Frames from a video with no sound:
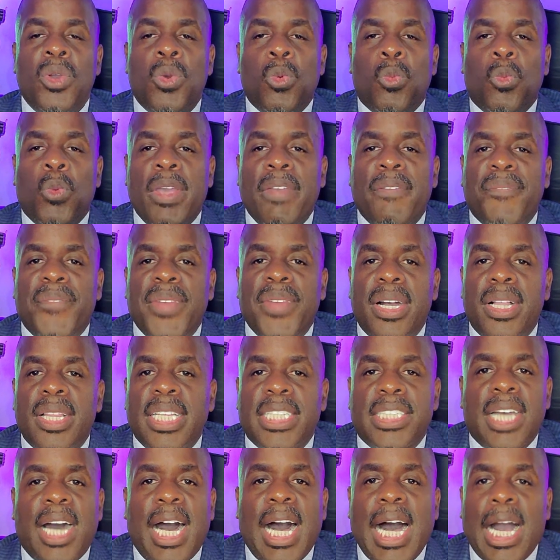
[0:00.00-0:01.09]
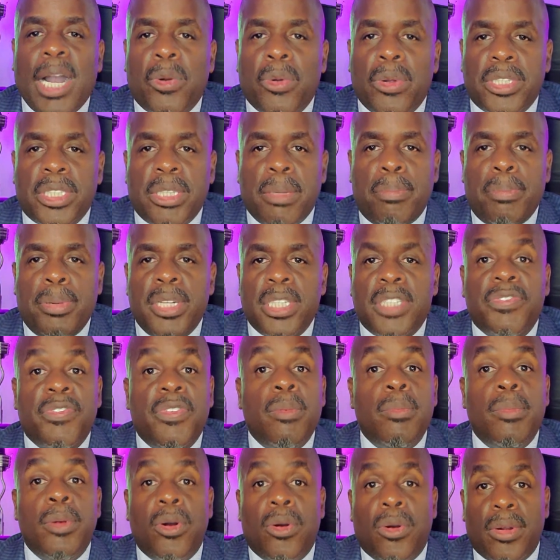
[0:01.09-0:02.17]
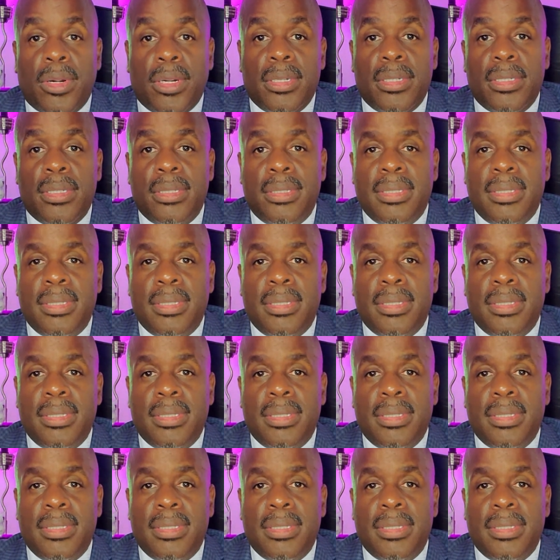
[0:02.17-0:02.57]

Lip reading: We feel it's awkward to push for more.